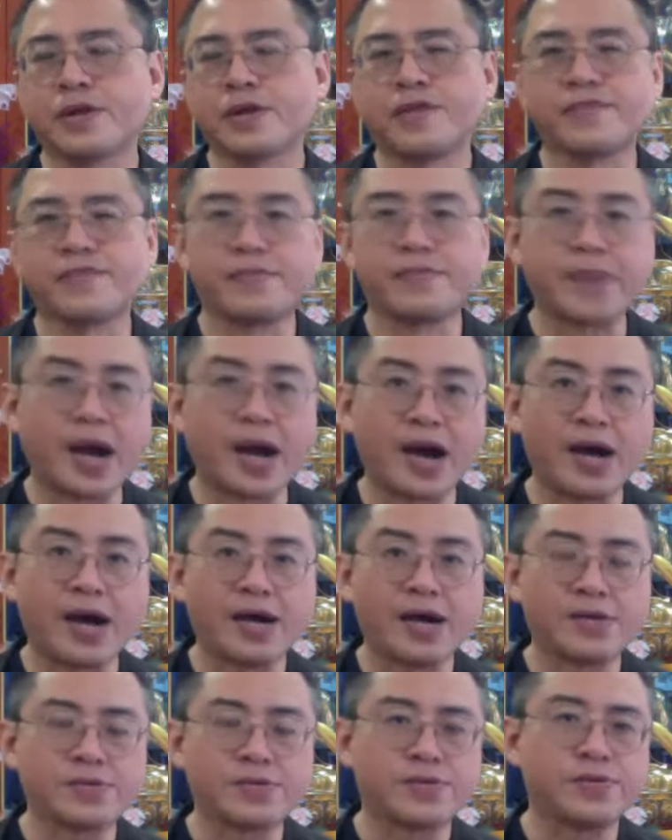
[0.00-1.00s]
the
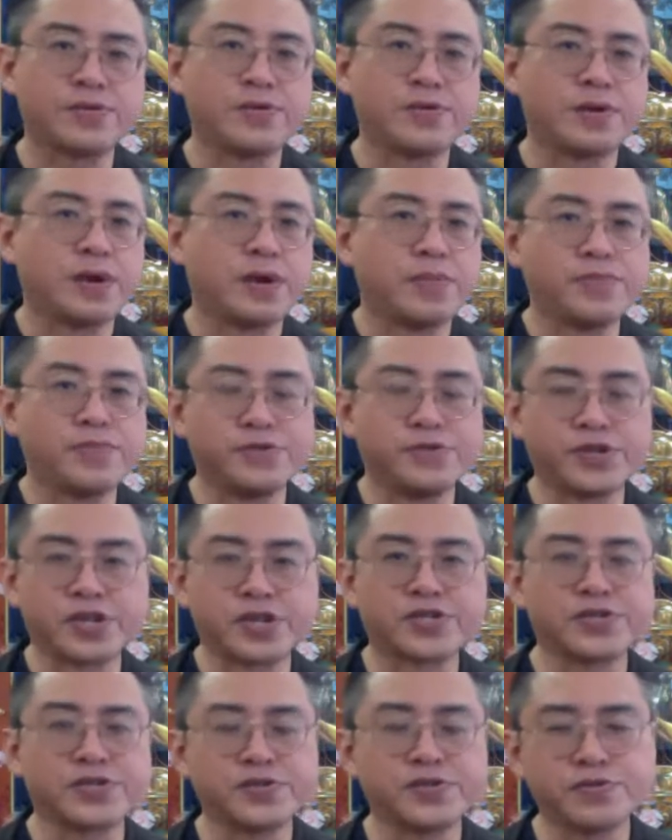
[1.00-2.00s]
past or our
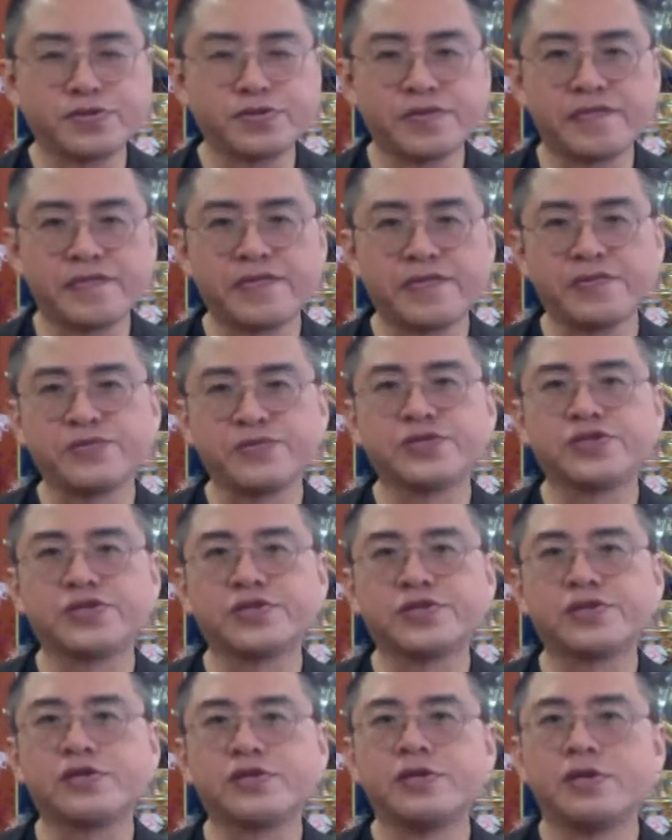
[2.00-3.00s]
projection to the
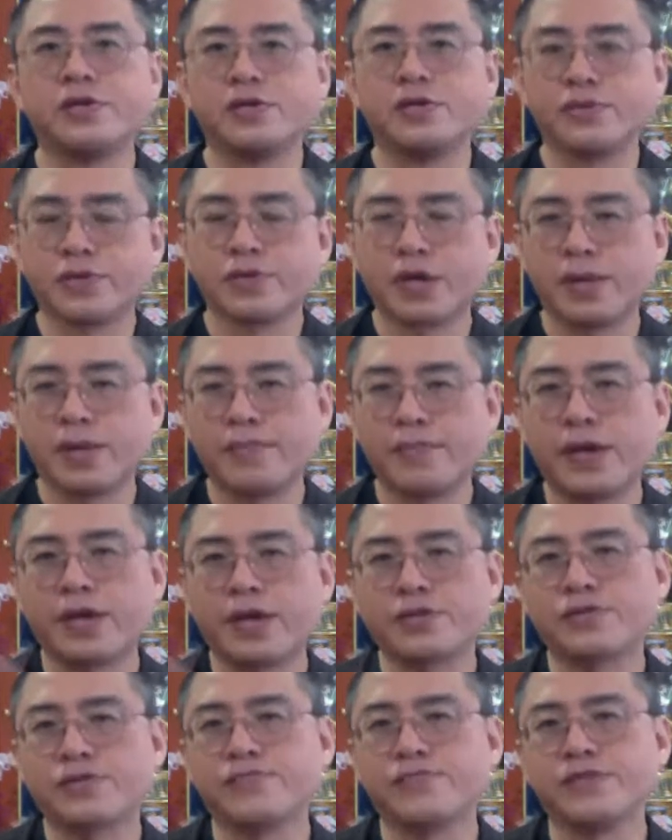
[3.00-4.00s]
future, to come
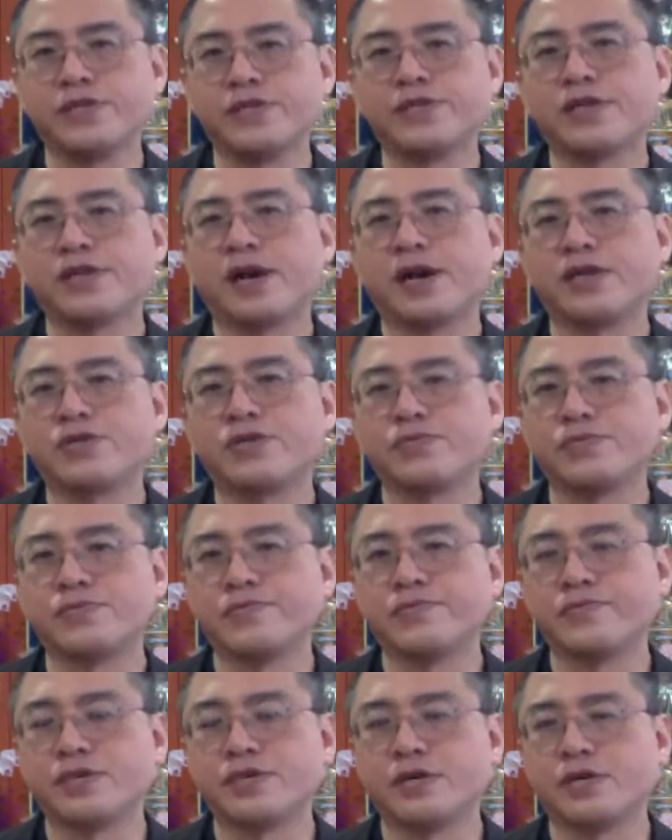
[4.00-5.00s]
back to be in touch
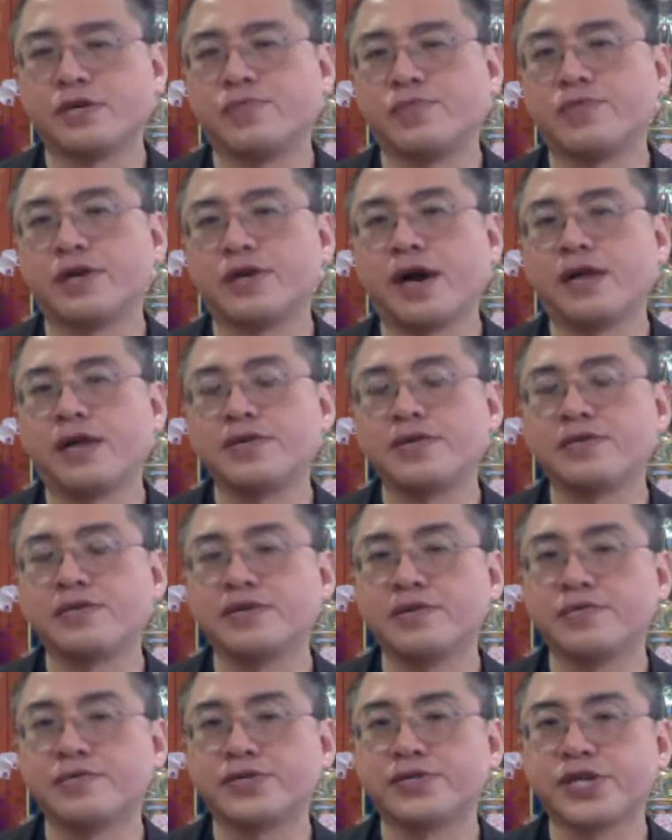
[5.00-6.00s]
with the
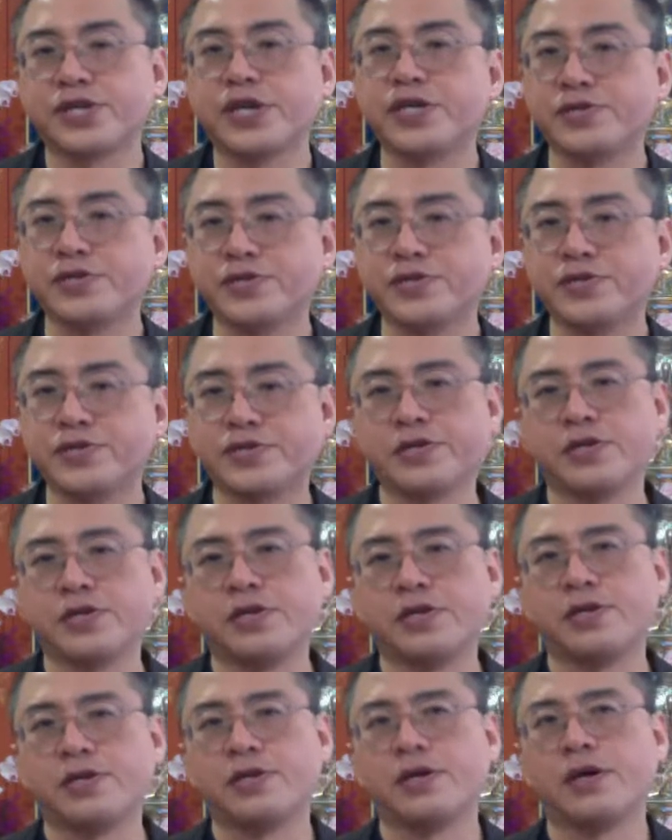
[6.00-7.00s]
reality of change
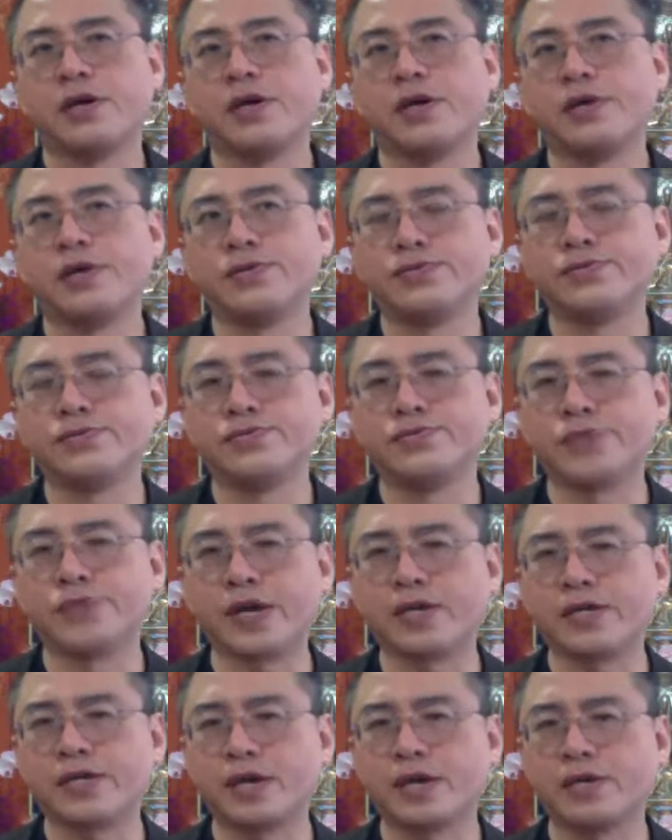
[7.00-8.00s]
and to
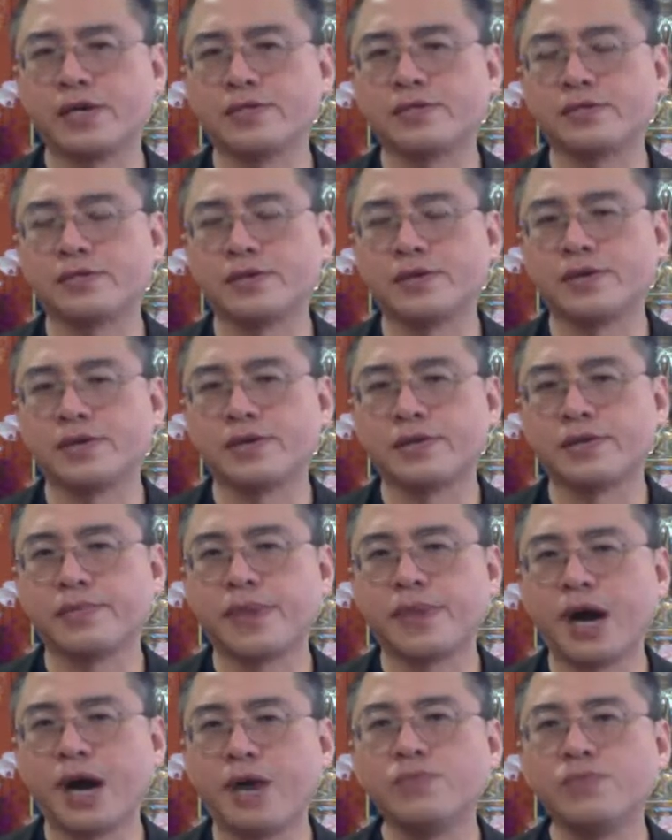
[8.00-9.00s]
recognize the
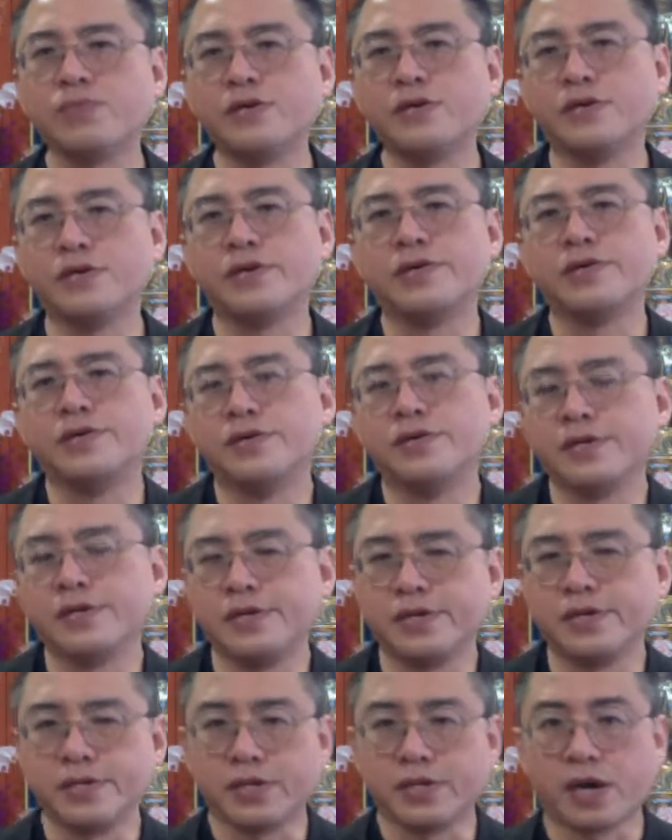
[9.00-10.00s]
power
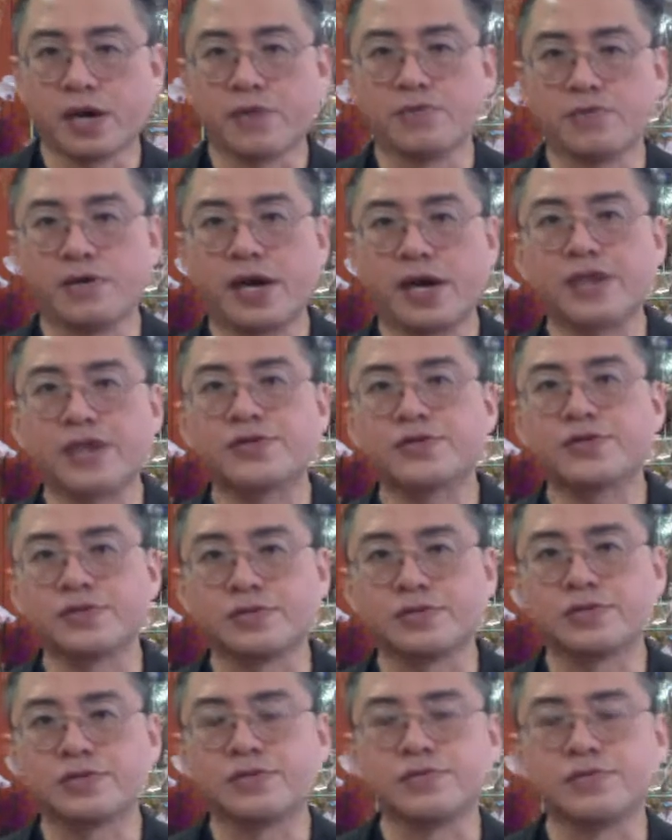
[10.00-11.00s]
in our
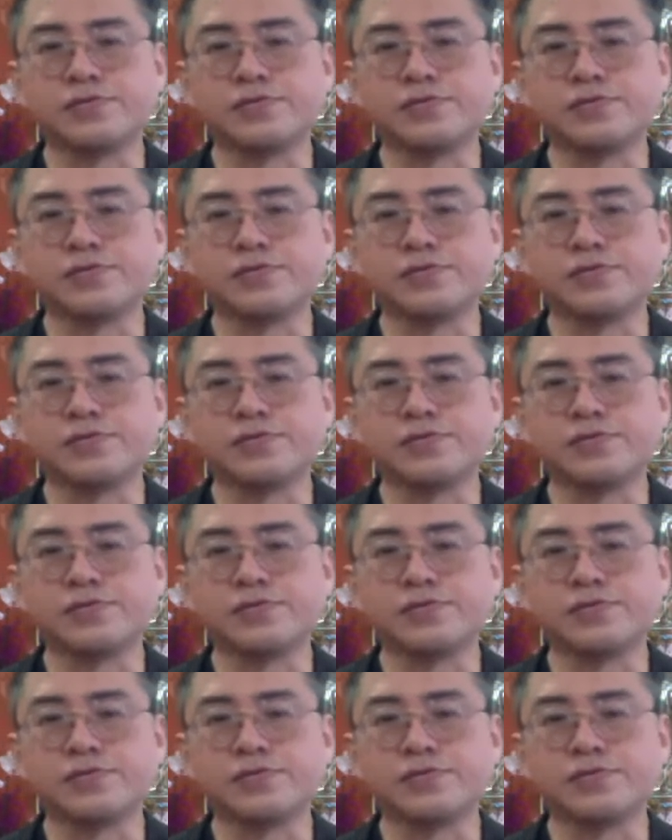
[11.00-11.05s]
actions.